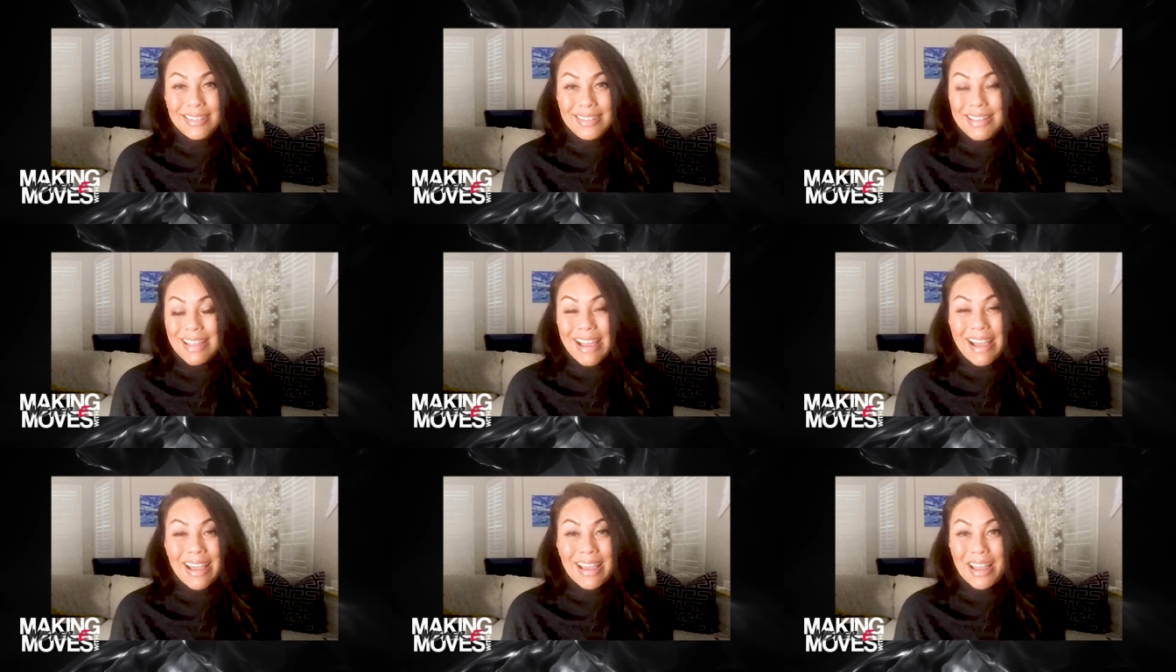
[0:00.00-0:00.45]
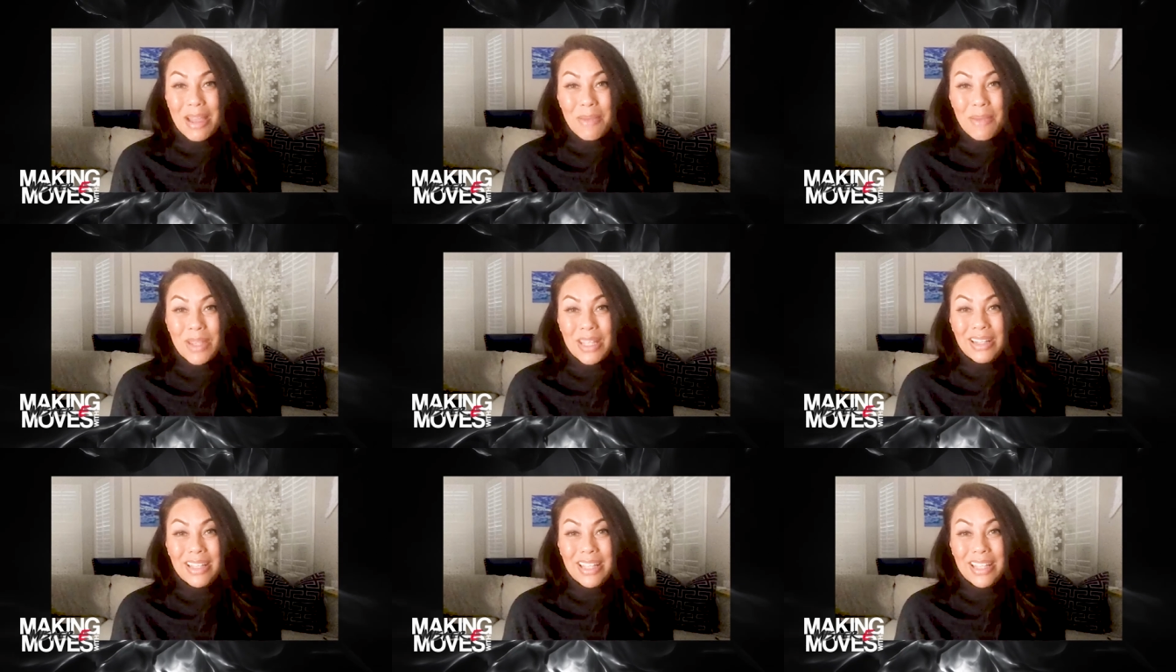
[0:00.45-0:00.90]
yeah i
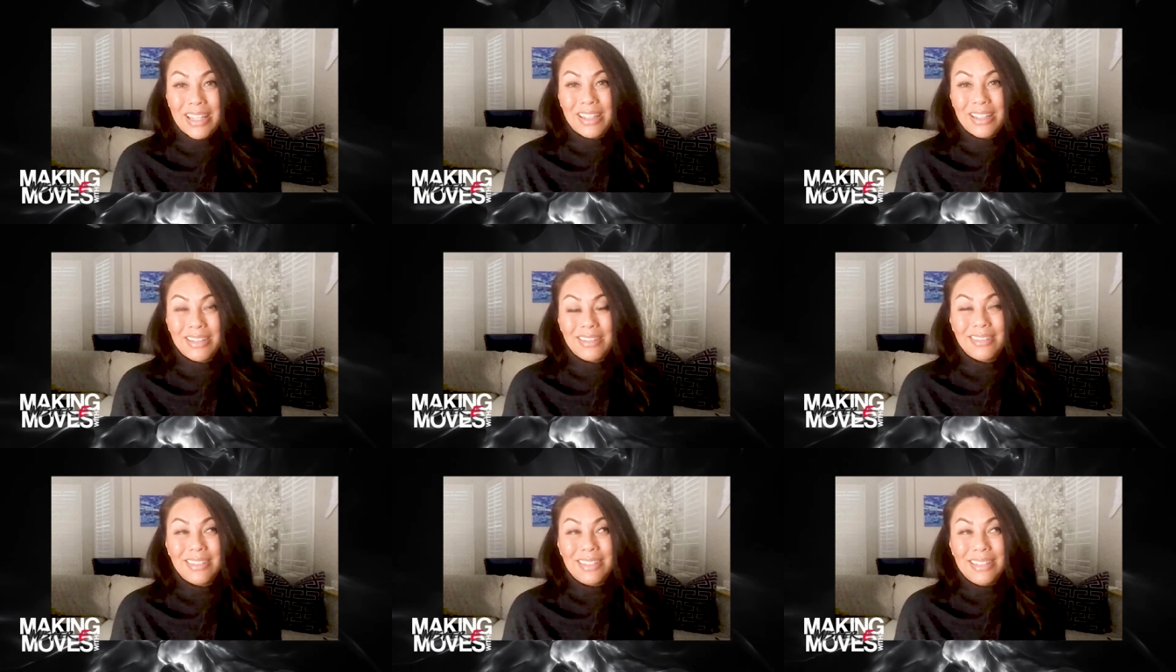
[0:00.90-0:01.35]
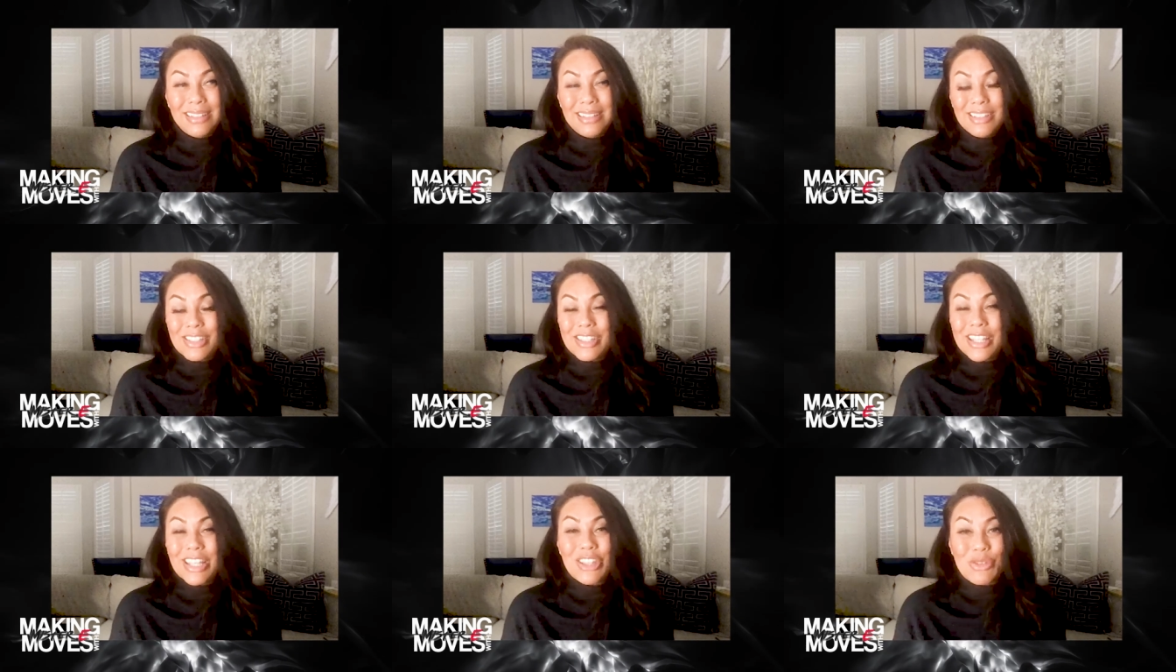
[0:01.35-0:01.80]
mean like
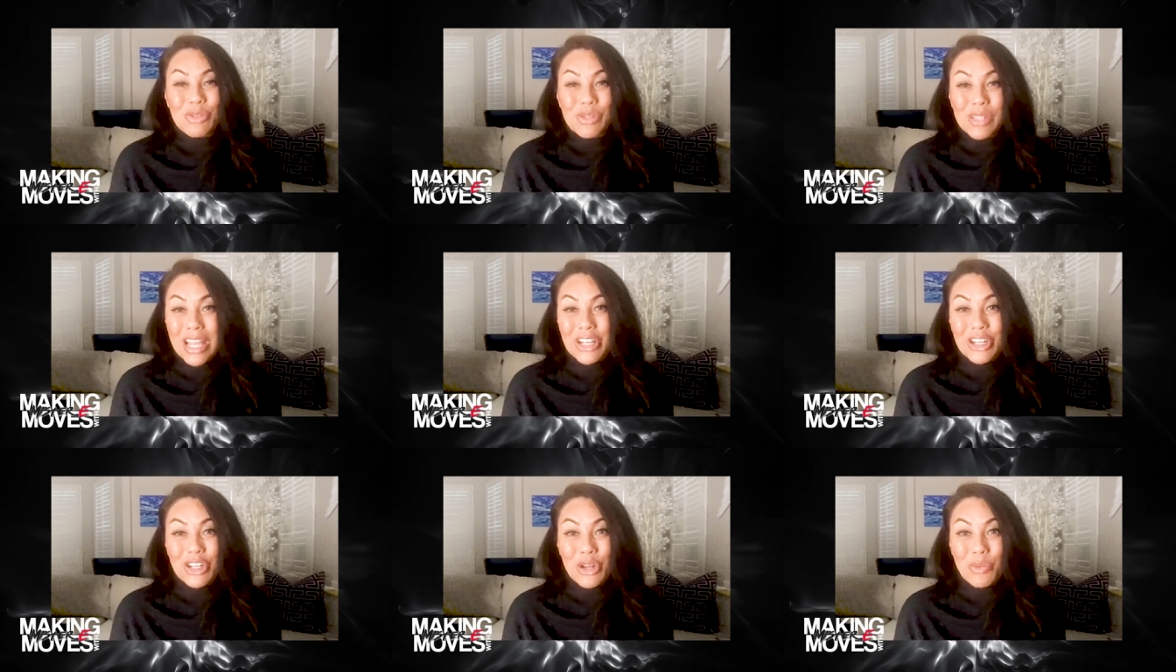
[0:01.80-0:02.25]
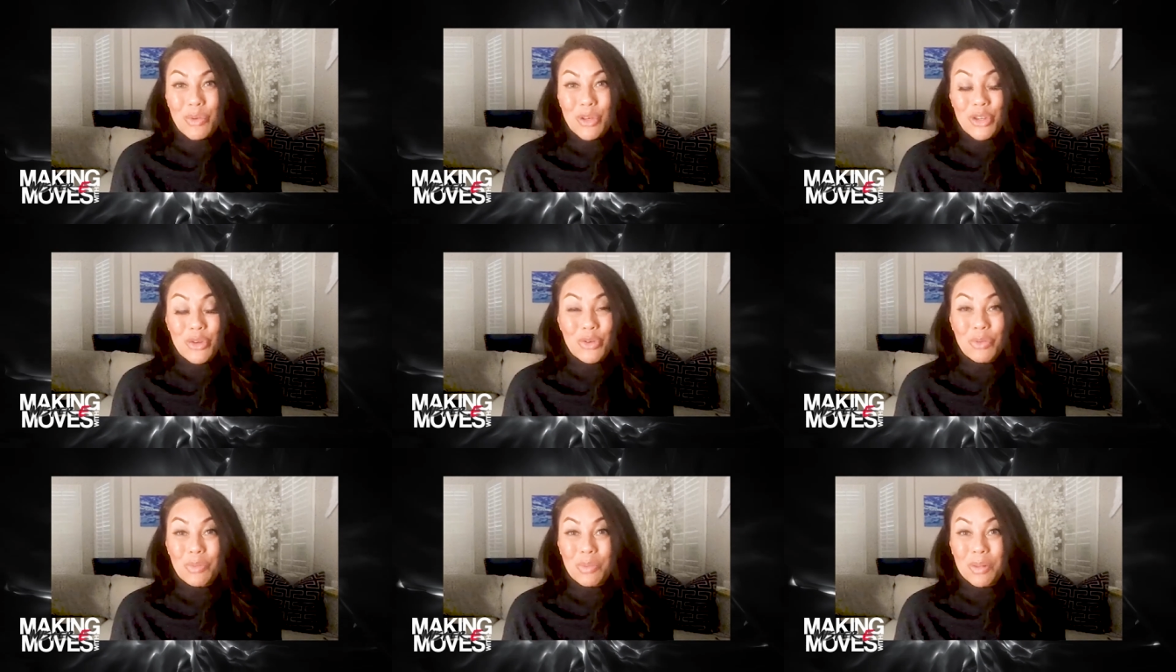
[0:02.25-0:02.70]
just like you said you know when
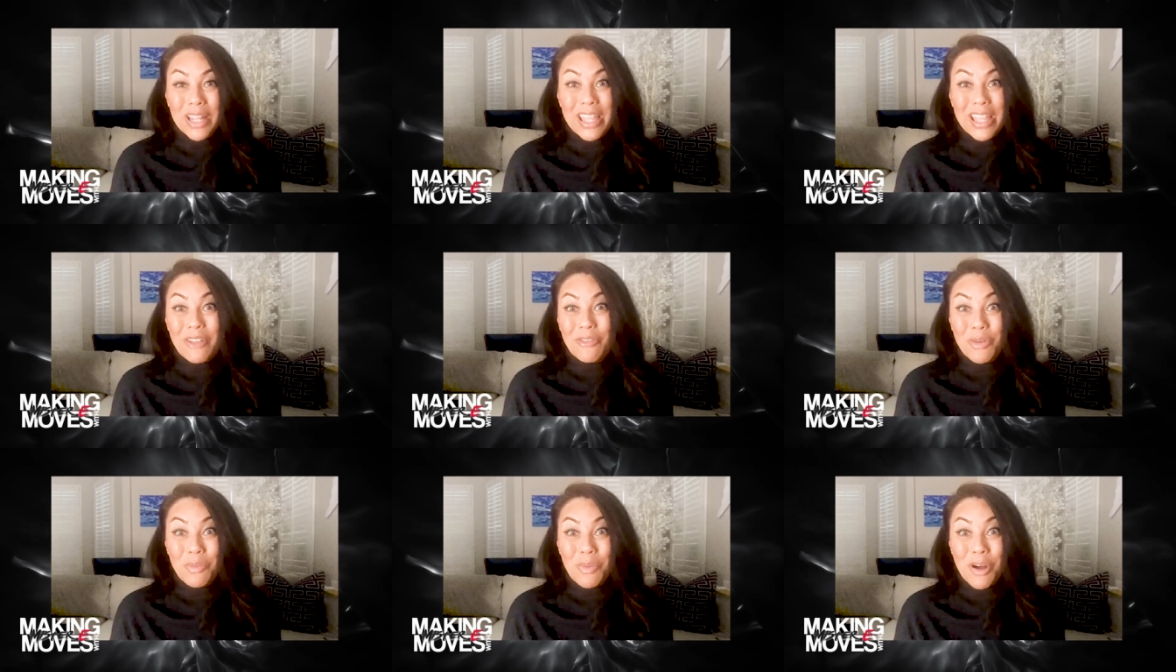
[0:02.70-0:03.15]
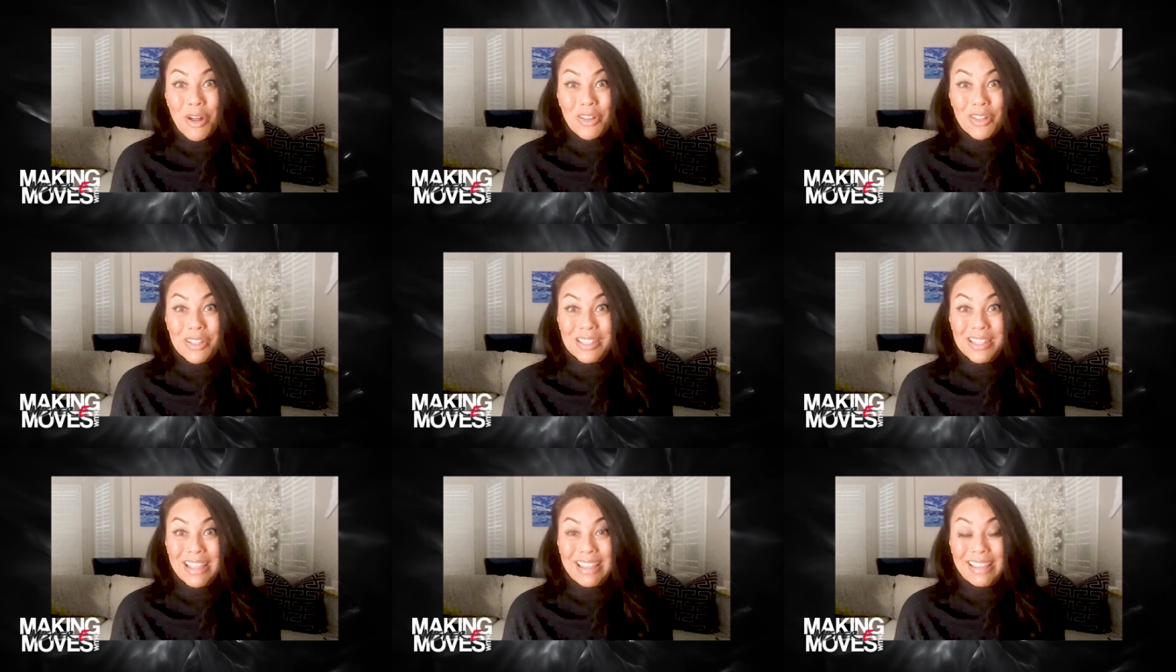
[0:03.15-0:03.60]
you were playing
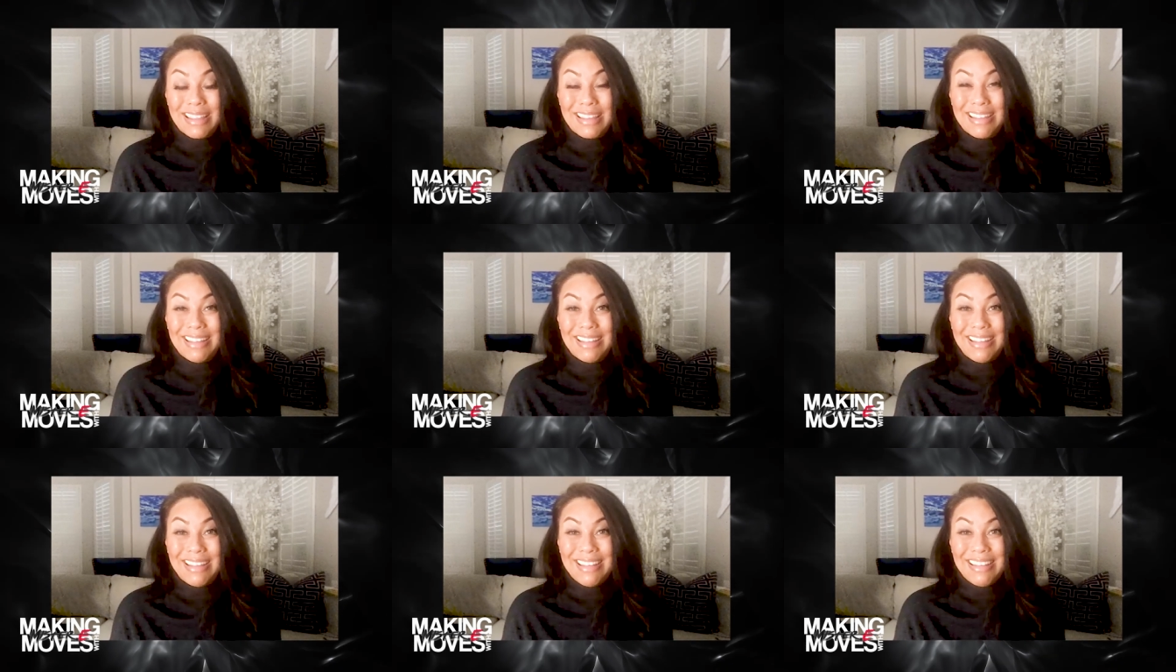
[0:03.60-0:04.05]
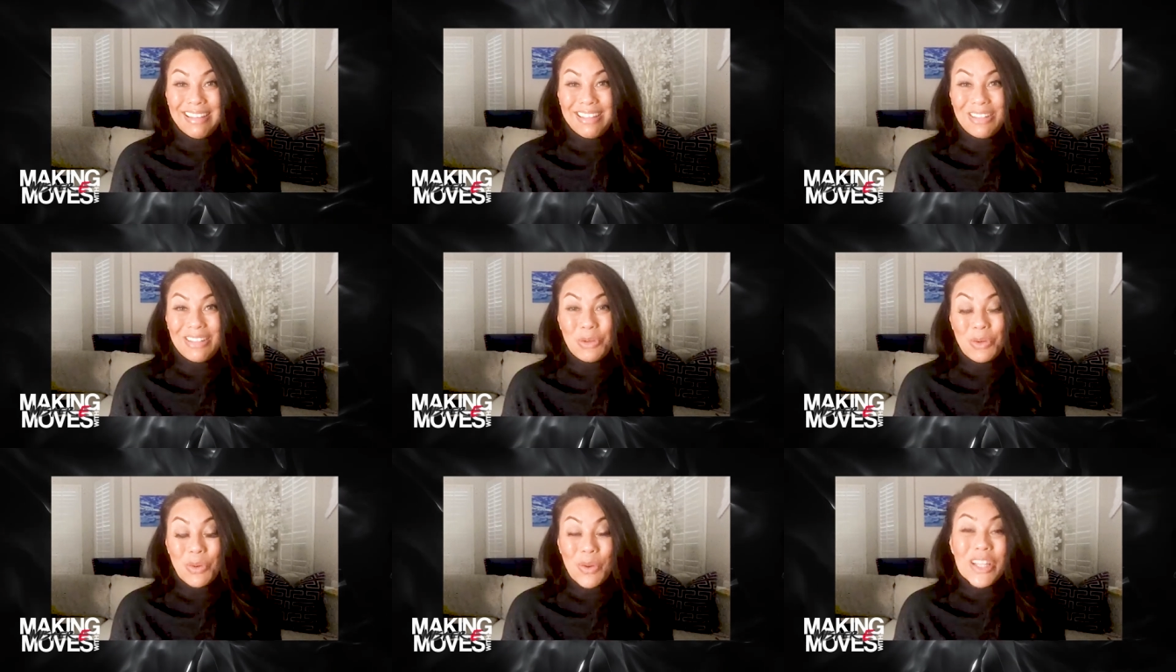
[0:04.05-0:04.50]
football it's like
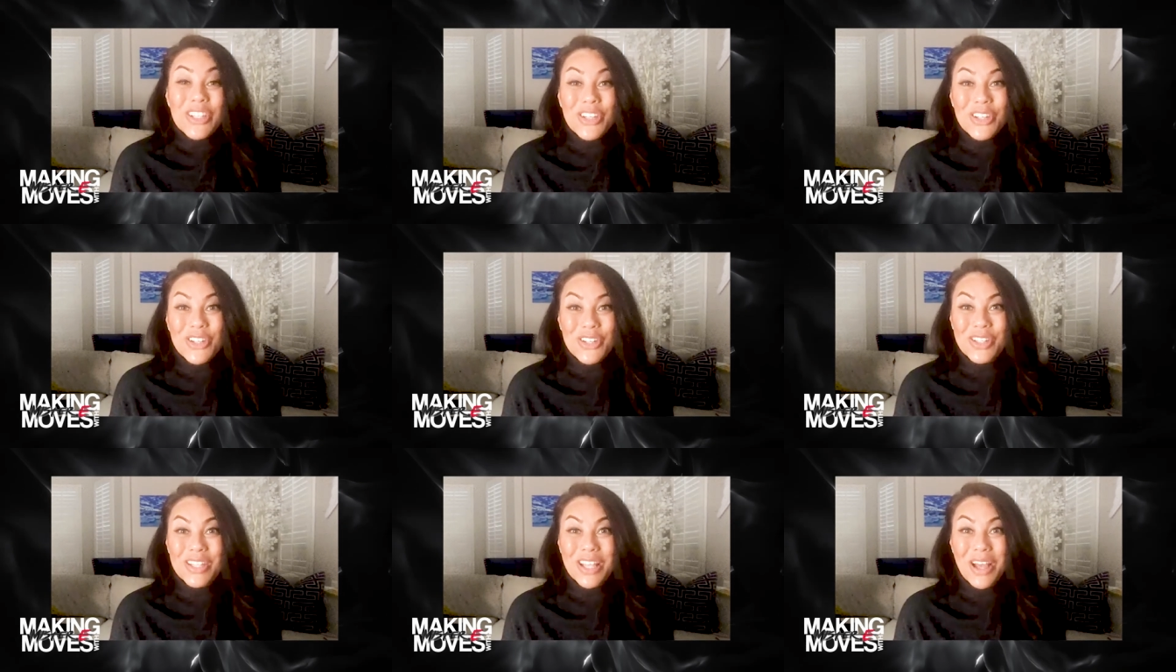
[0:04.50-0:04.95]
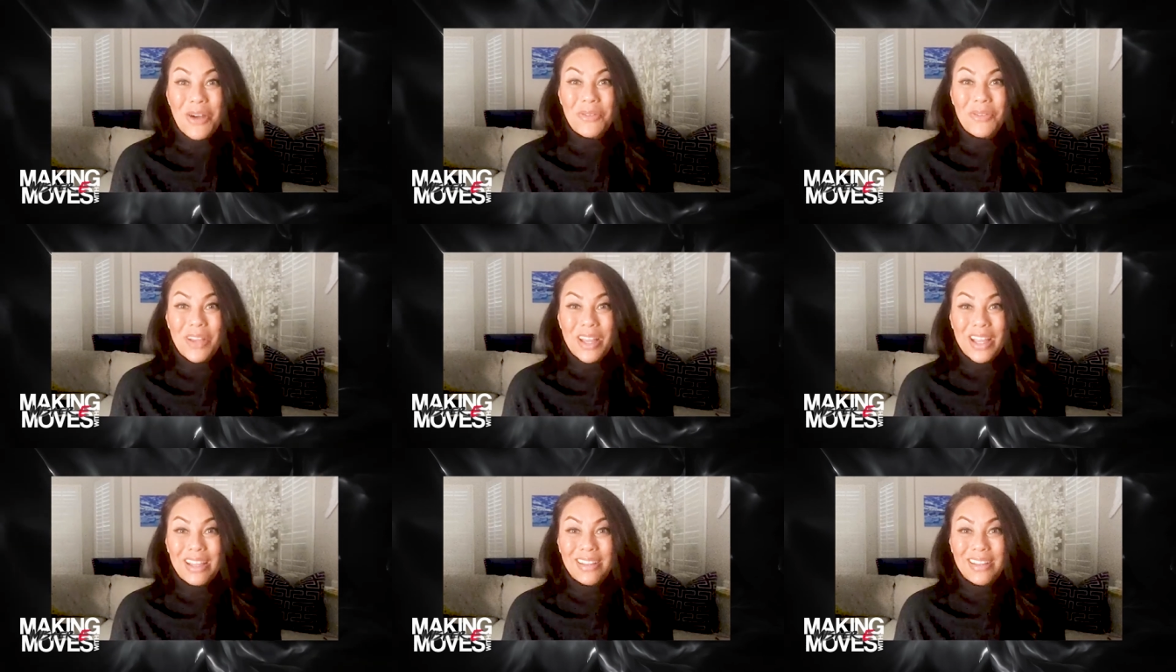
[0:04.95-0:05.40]
you questioned yourself